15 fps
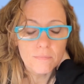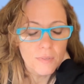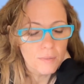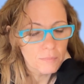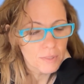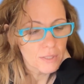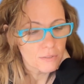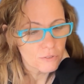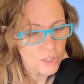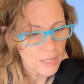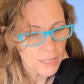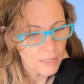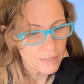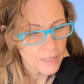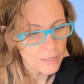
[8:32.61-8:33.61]
I'm going to check
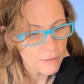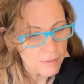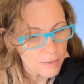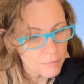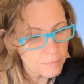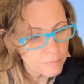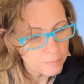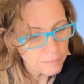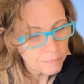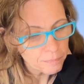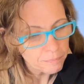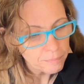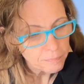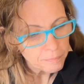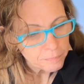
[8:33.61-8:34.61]
it out later though.
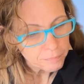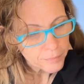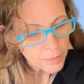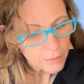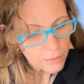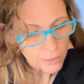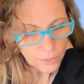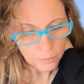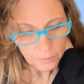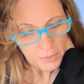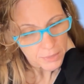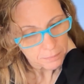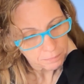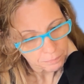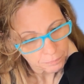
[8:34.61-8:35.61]

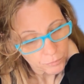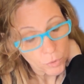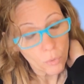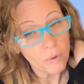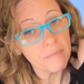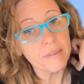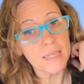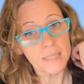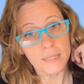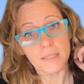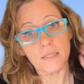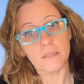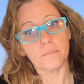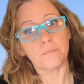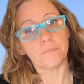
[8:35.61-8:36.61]
Terms or
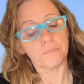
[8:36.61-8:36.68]
faces.